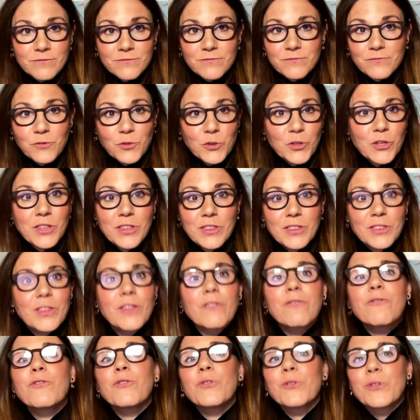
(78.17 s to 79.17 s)
for
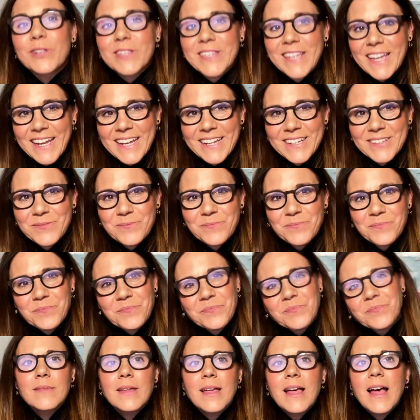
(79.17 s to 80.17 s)
the full day.
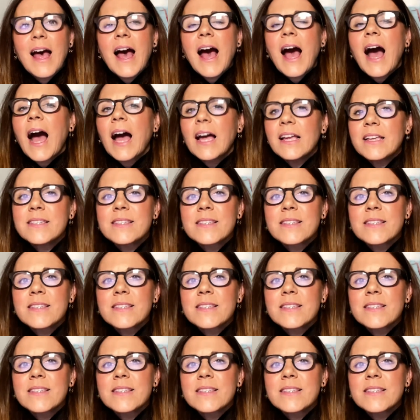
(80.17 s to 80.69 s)
I